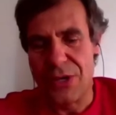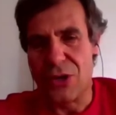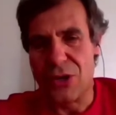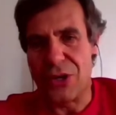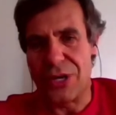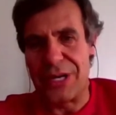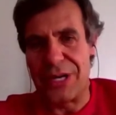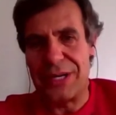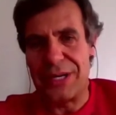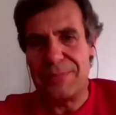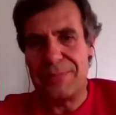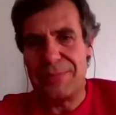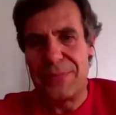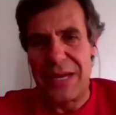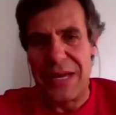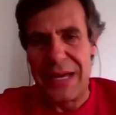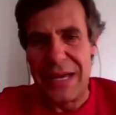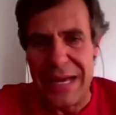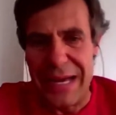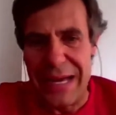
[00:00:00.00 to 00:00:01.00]
Okay.
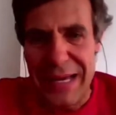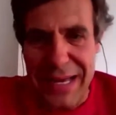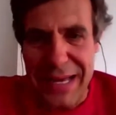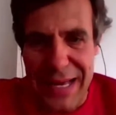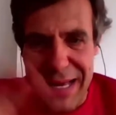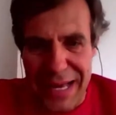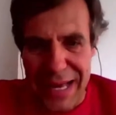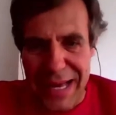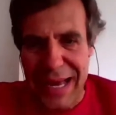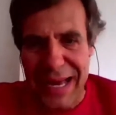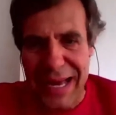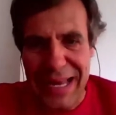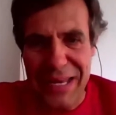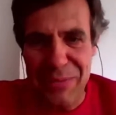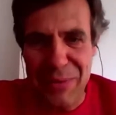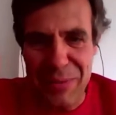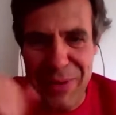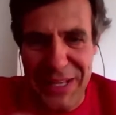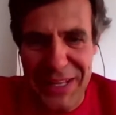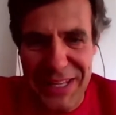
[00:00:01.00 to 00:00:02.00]
Hi,
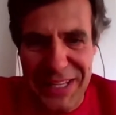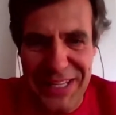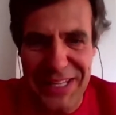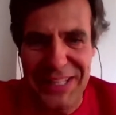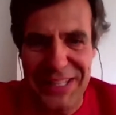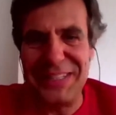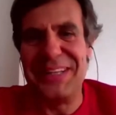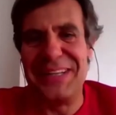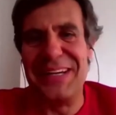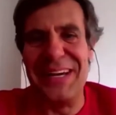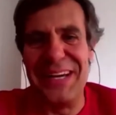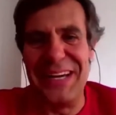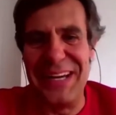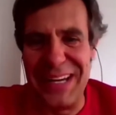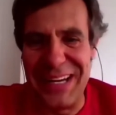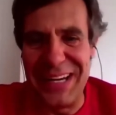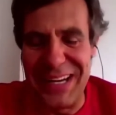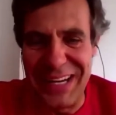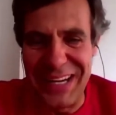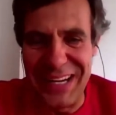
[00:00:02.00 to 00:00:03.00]
everybody.
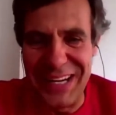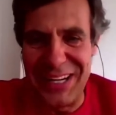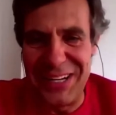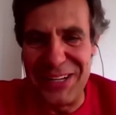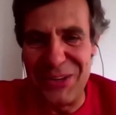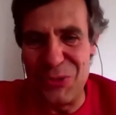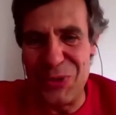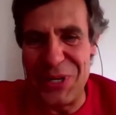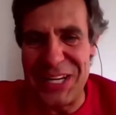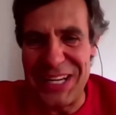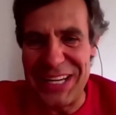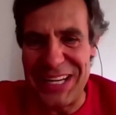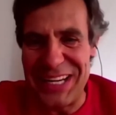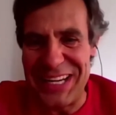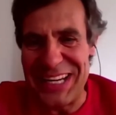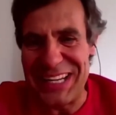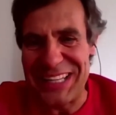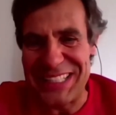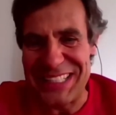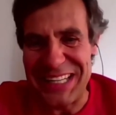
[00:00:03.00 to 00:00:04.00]
Really
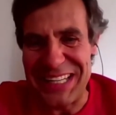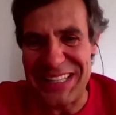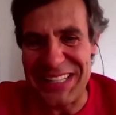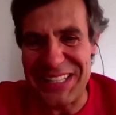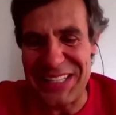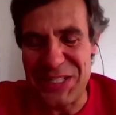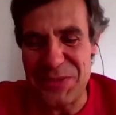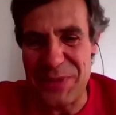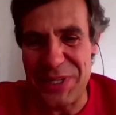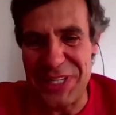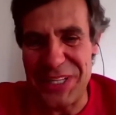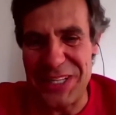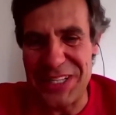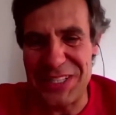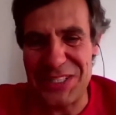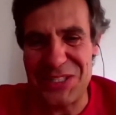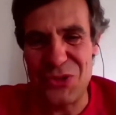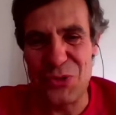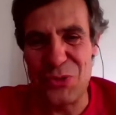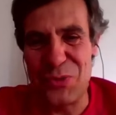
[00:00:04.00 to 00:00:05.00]
exciting
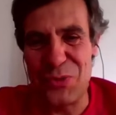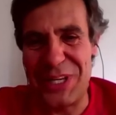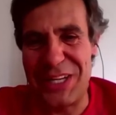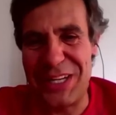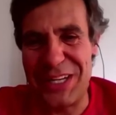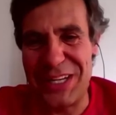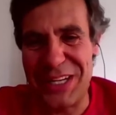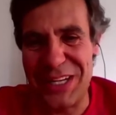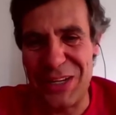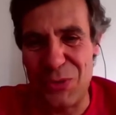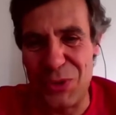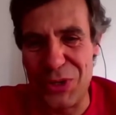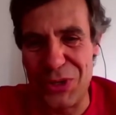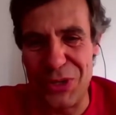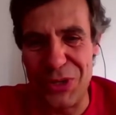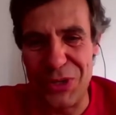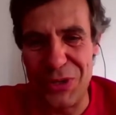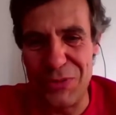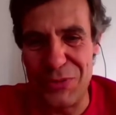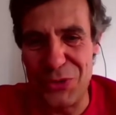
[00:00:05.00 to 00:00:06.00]
experience to be here with
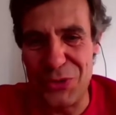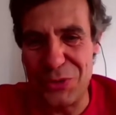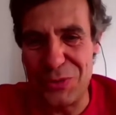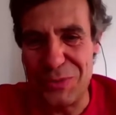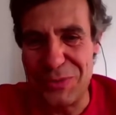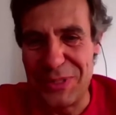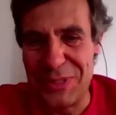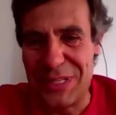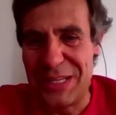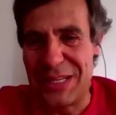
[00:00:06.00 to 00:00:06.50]
all of you.